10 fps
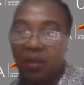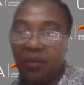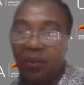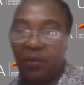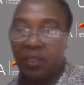
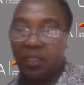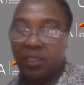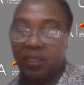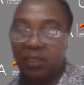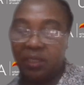your
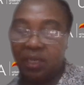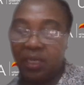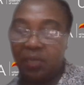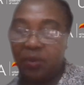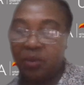question
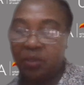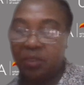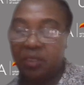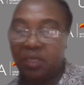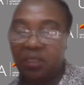straight,
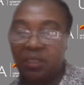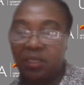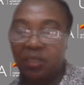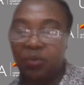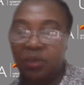because it just
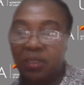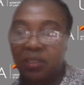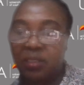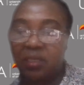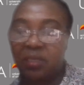says what
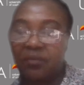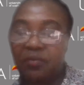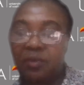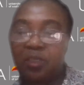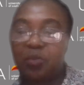is the
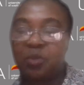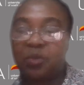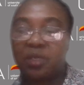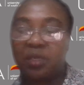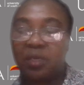difference
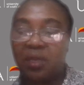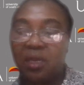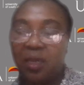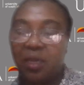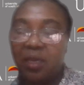between
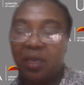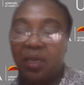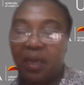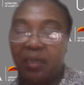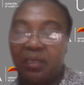
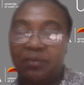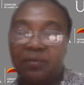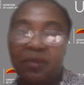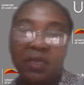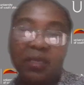
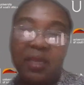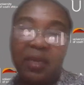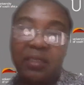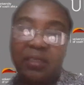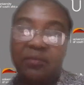inductive and
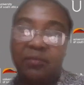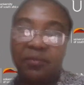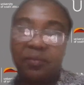deductive.